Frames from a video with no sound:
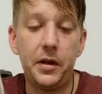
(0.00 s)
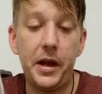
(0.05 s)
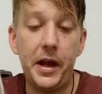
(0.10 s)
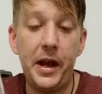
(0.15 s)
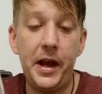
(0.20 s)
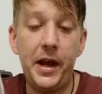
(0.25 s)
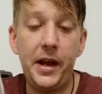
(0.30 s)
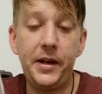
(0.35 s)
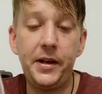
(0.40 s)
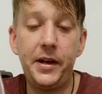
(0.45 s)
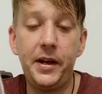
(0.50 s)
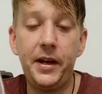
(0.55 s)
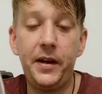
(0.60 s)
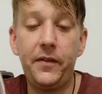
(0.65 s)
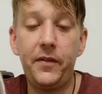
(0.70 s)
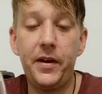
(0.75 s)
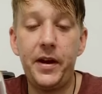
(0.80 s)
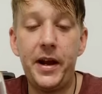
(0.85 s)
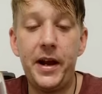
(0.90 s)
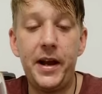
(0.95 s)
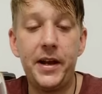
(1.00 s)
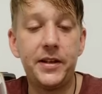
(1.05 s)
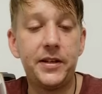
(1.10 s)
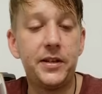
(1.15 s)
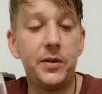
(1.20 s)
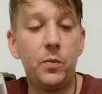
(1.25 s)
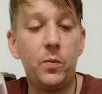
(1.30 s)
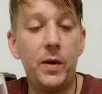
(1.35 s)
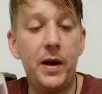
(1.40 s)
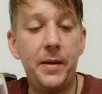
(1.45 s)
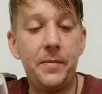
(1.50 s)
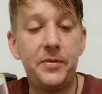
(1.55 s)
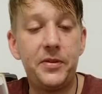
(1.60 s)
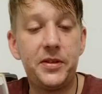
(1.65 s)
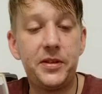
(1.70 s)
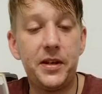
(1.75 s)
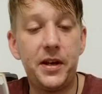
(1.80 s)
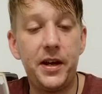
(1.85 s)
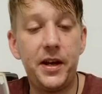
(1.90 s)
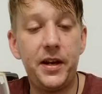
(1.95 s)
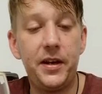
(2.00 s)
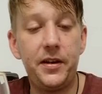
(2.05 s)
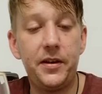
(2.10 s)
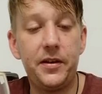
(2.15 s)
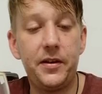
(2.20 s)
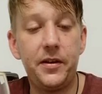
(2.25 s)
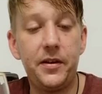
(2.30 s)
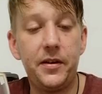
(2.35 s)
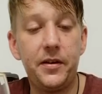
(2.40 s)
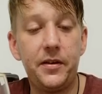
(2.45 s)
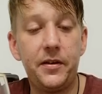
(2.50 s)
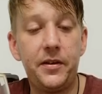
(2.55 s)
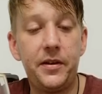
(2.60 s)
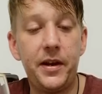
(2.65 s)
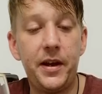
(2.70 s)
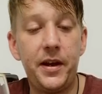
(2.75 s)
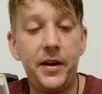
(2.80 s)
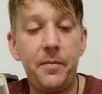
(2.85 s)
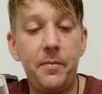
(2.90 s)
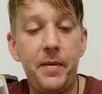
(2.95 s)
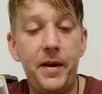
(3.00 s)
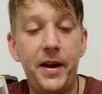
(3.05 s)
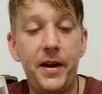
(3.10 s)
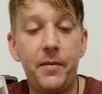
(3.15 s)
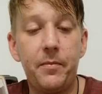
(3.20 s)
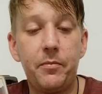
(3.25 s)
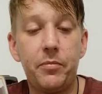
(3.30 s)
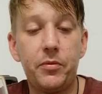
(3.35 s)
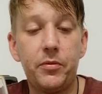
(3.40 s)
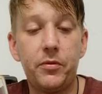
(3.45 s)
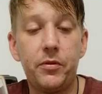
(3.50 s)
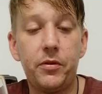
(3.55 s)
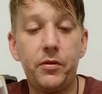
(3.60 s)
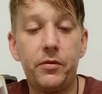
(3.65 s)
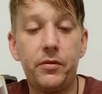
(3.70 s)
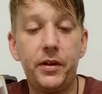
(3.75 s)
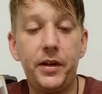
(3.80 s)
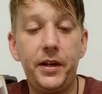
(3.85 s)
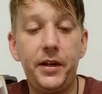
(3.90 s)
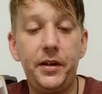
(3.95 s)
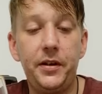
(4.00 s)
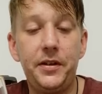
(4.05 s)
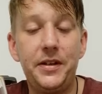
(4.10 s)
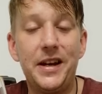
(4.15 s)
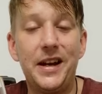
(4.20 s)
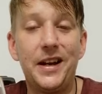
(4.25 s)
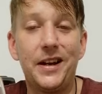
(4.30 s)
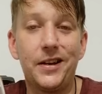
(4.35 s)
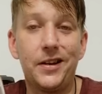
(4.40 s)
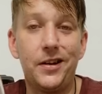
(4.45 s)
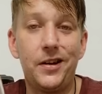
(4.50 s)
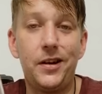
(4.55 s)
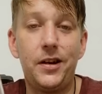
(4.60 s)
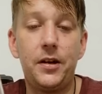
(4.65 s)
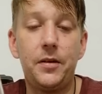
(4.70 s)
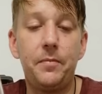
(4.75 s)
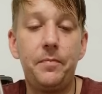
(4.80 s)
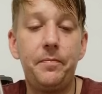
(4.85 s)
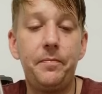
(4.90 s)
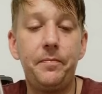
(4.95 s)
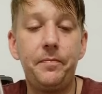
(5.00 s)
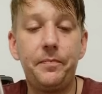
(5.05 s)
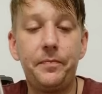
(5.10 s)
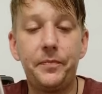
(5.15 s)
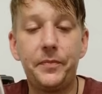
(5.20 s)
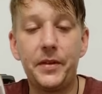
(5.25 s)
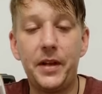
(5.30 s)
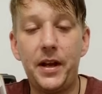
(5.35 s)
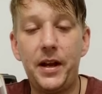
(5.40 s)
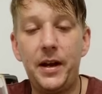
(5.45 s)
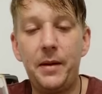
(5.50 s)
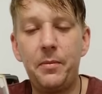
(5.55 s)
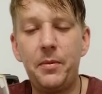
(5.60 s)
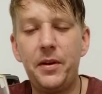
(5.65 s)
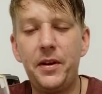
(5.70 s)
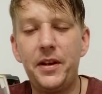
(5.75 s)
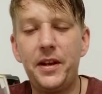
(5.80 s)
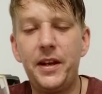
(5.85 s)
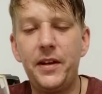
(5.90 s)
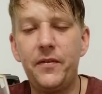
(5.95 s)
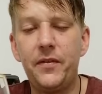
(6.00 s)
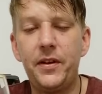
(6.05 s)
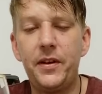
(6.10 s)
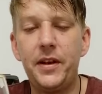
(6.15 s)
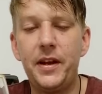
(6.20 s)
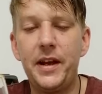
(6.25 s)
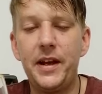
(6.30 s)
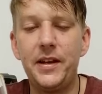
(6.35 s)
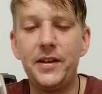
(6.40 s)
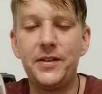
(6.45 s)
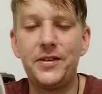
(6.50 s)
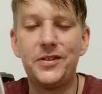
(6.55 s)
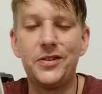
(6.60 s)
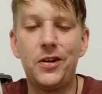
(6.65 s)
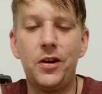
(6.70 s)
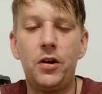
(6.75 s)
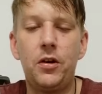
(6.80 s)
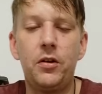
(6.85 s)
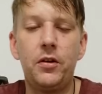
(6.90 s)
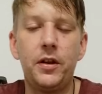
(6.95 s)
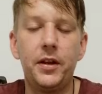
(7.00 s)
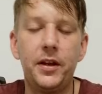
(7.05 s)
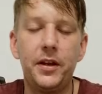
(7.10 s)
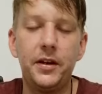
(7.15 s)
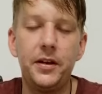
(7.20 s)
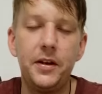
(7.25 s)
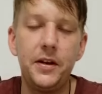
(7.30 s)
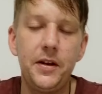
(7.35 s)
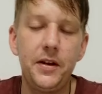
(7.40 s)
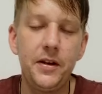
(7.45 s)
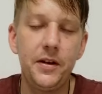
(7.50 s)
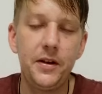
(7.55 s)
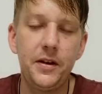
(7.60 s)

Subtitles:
and it even has the website deadmanbrewery.com. I'm going to give it a solid...